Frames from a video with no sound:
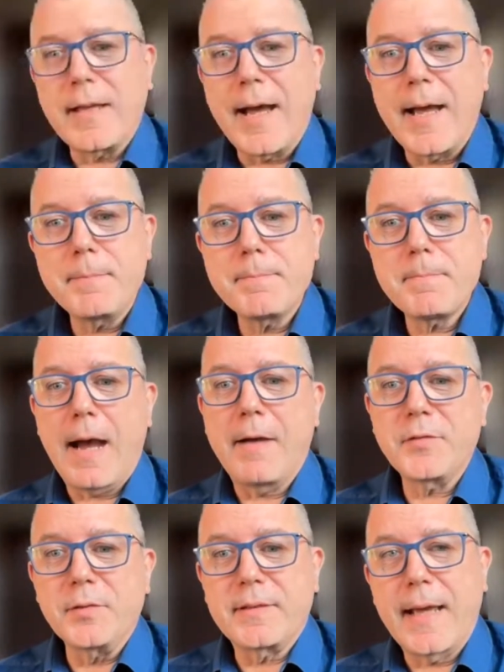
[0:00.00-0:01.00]
time
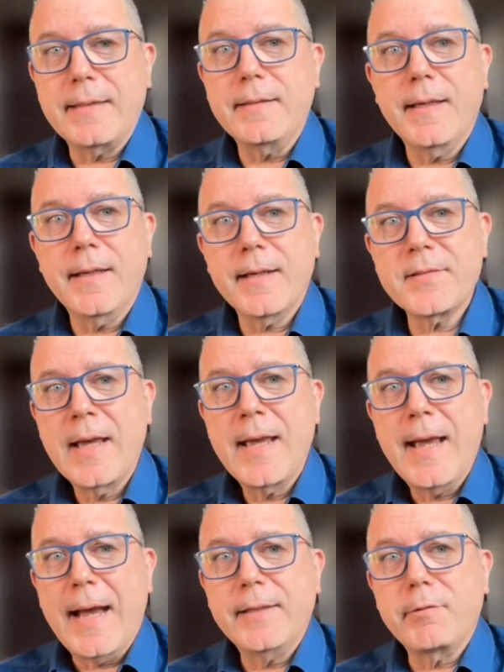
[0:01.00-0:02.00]
after 10 years,
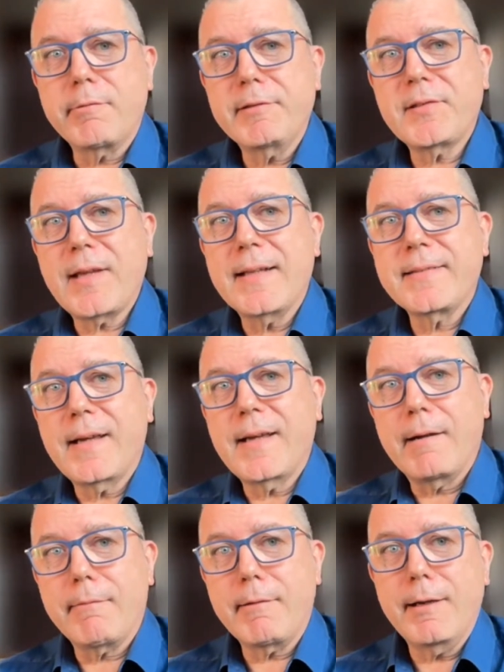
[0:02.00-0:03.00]
and the results
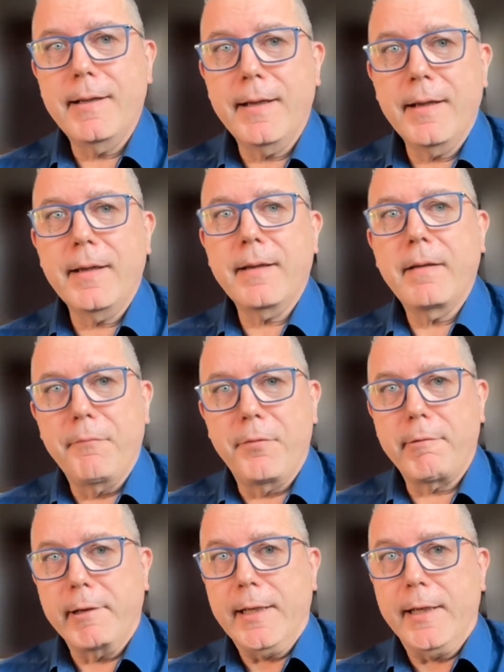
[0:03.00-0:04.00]
are really
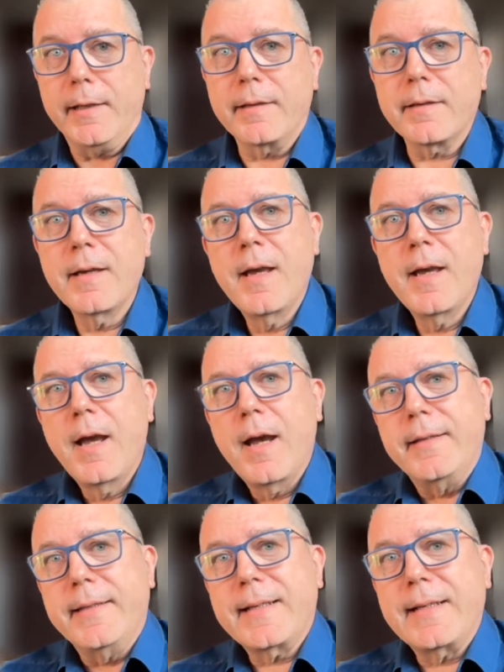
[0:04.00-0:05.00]
worrying.
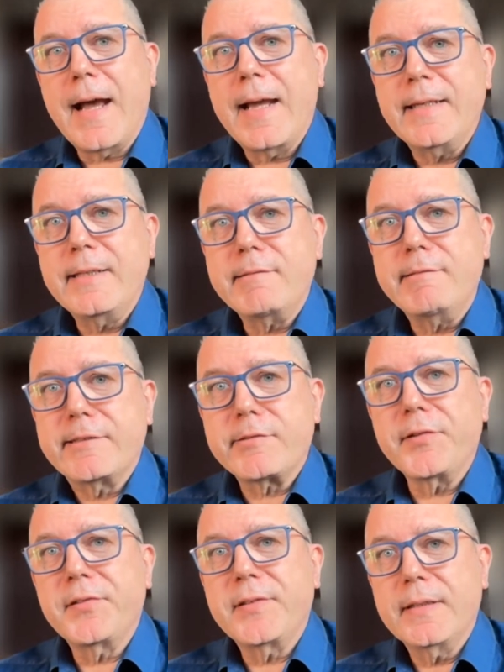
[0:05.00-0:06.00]
A decline in
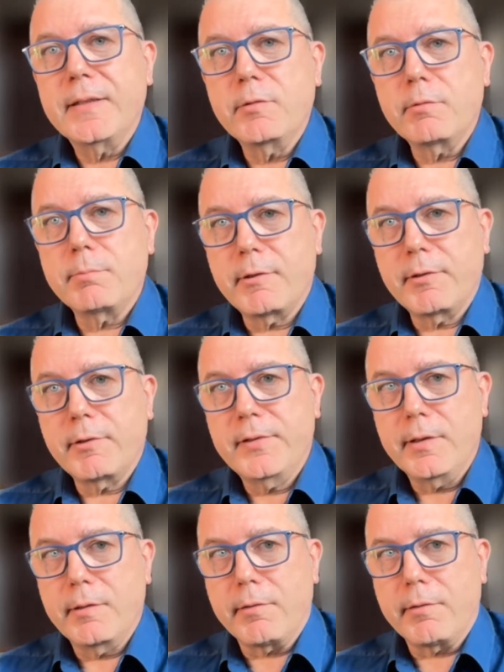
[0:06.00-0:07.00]
literacy
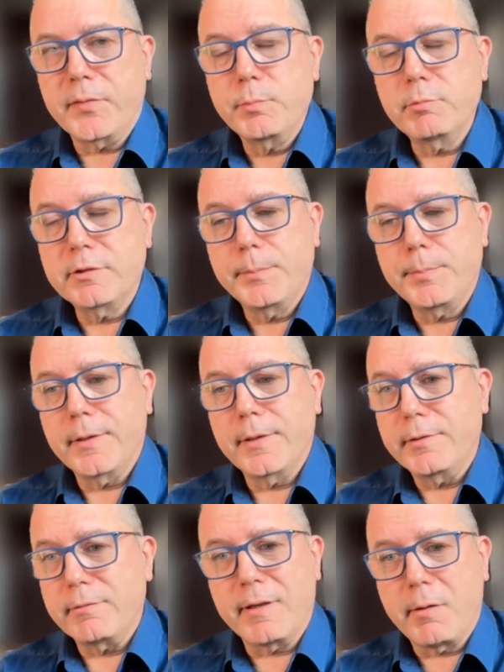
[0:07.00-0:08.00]
numeracy across multiple
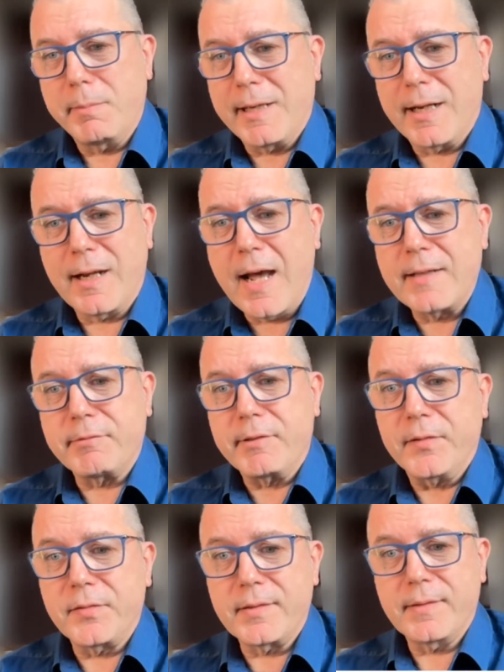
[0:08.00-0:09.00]
European
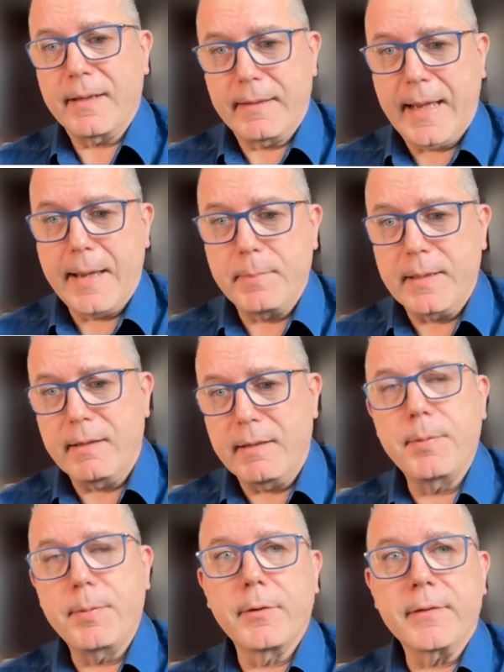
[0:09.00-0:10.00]
countries can be
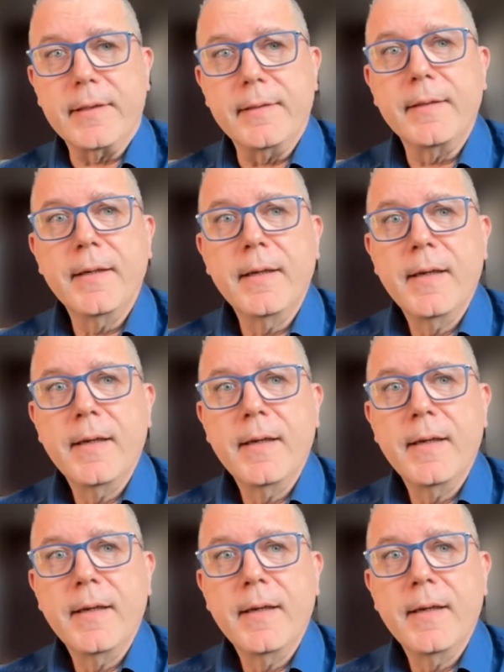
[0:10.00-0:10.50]
reported.